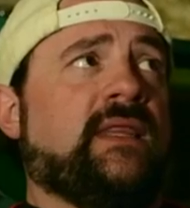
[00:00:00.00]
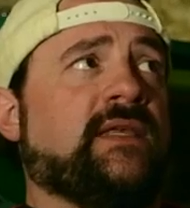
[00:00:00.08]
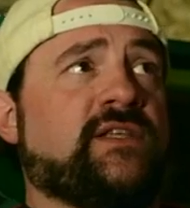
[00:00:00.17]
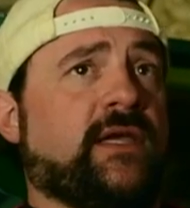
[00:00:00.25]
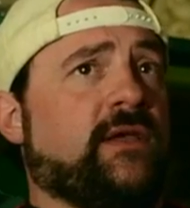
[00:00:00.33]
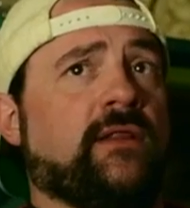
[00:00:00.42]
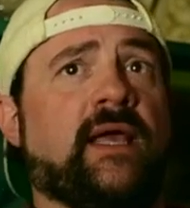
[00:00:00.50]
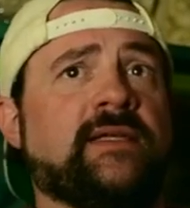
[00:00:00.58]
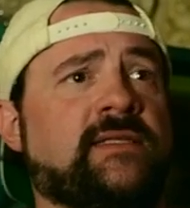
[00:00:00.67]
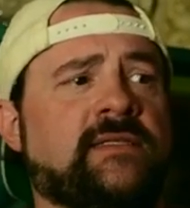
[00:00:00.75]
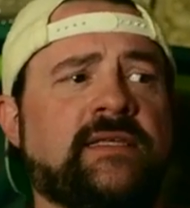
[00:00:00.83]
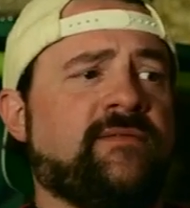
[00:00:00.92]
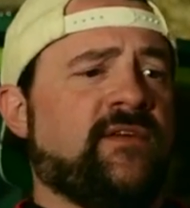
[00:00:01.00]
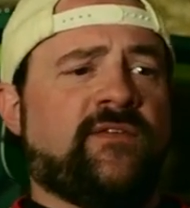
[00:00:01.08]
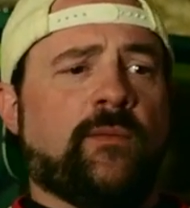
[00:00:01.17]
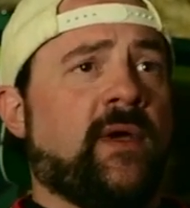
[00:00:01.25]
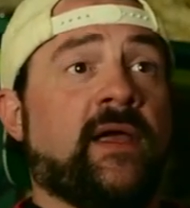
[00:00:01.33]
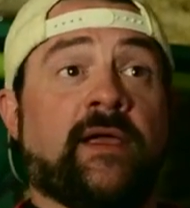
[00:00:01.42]
They check your license even if
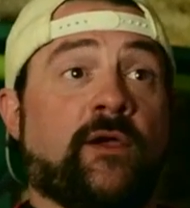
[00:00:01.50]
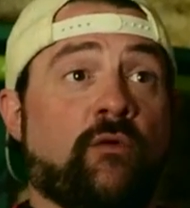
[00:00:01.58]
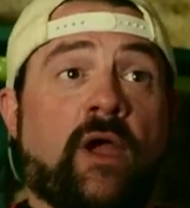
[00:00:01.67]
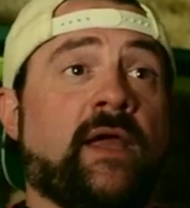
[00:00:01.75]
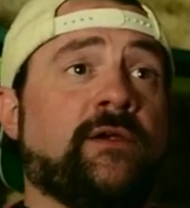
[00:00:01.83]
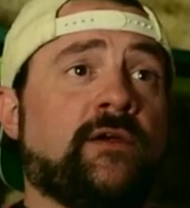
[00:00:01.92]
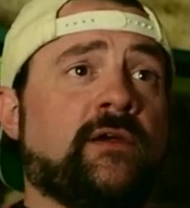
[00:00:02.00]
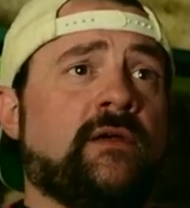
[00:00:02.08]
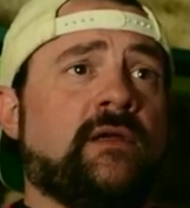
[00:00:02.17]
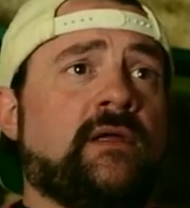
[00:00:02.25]
you're buying a grinder.